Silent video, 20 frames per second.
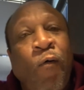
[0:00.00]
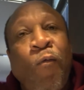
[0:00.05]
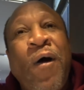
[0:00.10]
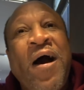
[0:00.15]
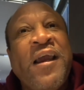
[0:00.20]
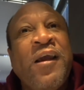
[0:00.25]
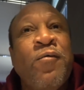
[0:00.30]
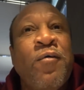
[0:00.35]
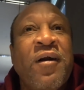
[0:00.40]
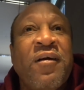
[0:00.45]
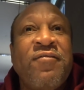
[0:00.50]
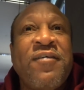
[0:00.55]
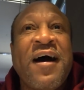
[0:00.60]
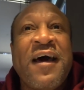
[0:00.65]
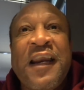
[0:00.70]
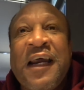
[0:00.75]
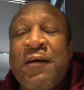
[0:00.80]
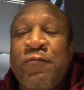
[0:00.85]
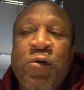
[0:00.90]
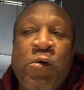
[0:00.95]
Why you want to
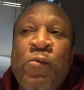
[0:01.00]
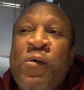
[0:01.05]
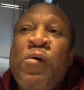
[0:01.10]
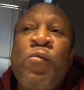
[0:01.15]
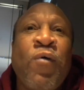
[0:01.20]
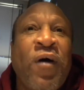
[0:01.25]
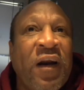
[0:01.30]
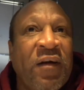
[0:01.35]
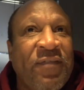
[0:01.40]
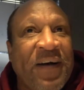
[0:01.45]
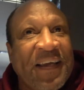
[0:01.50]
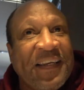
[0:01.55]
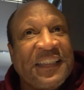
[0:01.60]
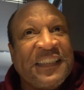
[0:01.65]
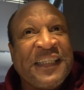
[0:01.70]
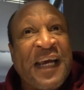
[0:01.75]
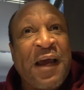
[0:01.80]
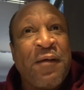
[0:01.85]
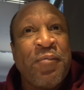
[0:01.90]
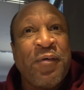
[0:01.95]
fight him? But we want to fight the
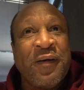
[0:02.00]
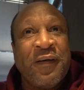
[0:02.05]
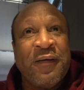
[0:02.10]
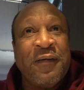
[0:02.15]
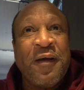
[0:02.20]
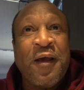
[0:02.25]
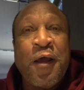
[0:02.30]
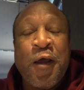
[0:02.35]
champion.